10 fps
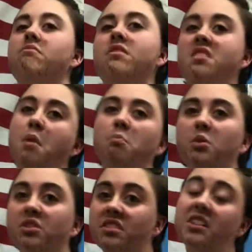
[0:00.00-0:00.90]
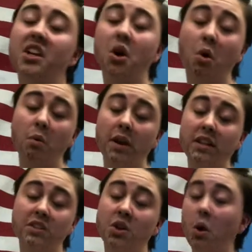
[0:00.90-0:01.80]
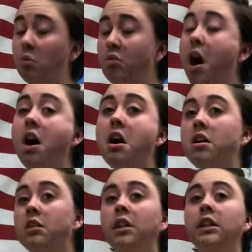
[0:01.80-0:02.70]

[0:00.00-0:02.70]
numbers can always go wrong,